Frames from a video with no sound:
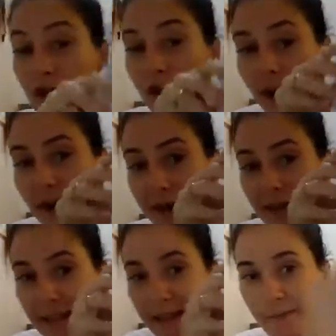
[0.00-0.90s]
triad
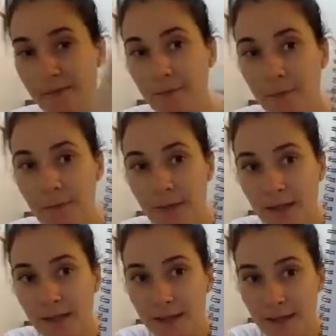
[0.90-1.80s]
there,
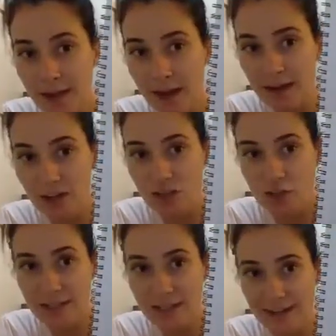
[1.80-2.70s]
and it's your
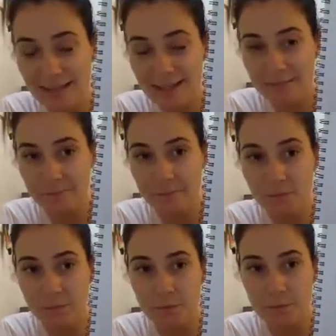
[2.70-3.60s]
state.
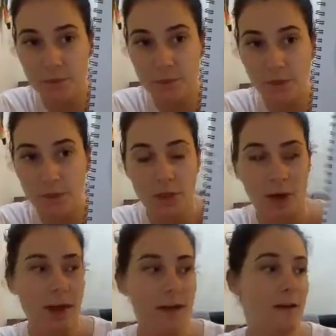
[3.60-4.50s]

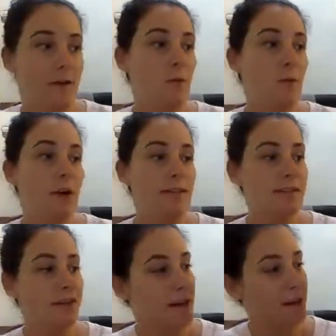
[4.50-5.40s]
All right, now on one
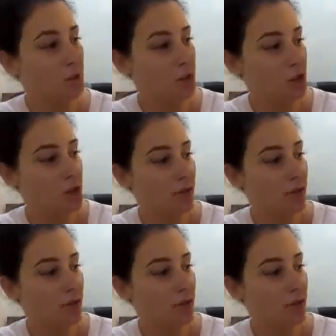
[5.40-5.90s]
side, I want you to